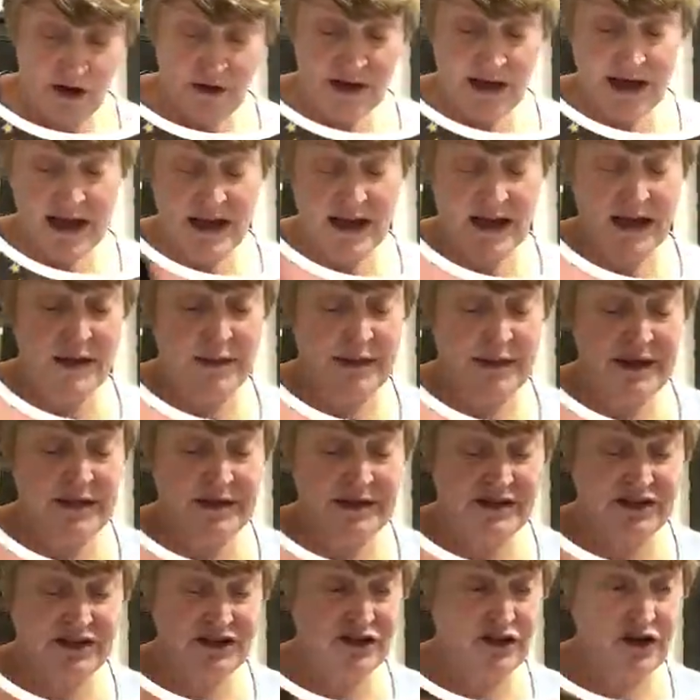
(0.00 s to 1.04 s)
Okay, and then
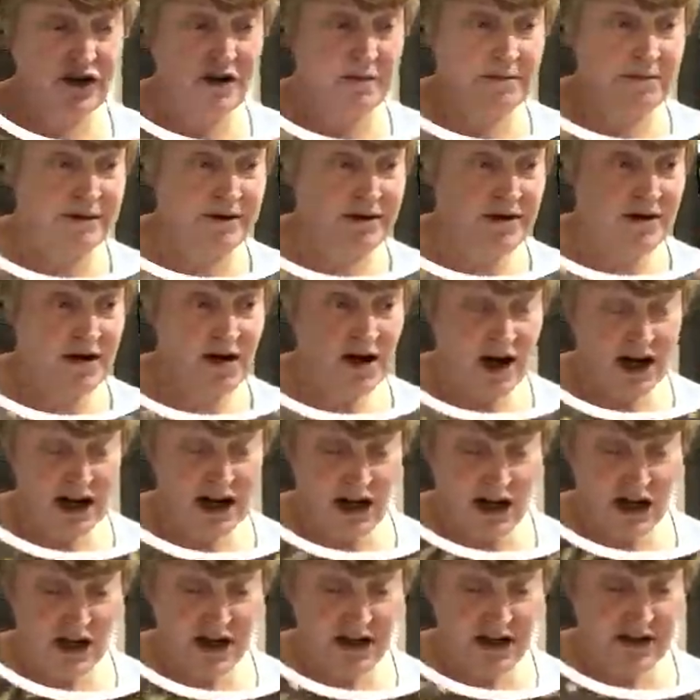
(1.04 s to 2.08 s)
the top, I
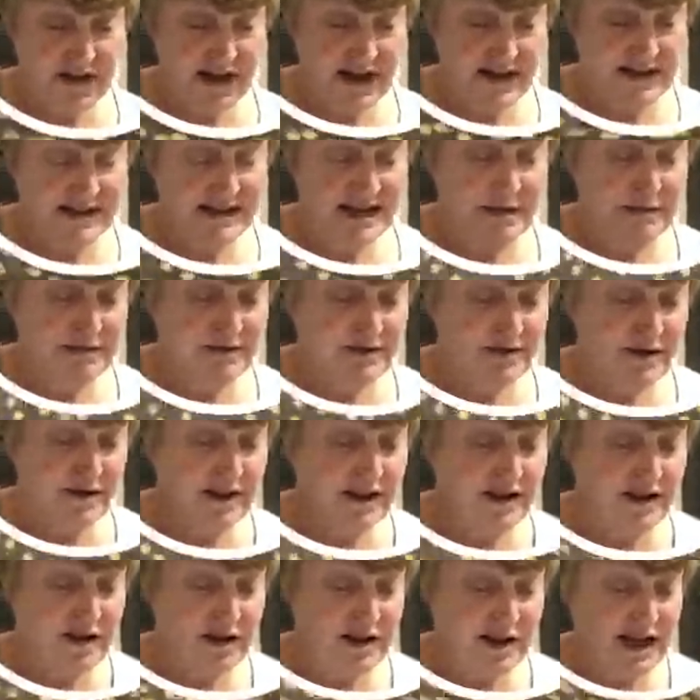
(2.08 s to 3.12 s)
like that depth, so I
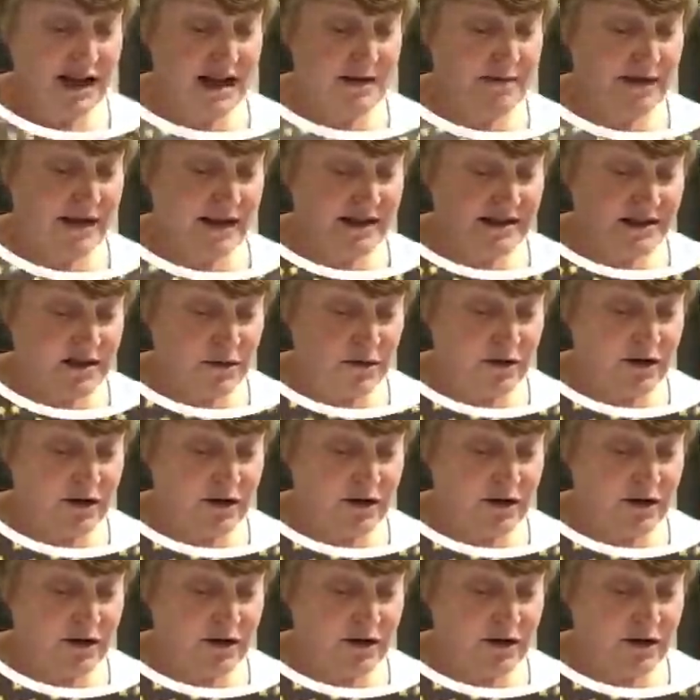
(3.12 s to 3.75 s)
think I'll keep that at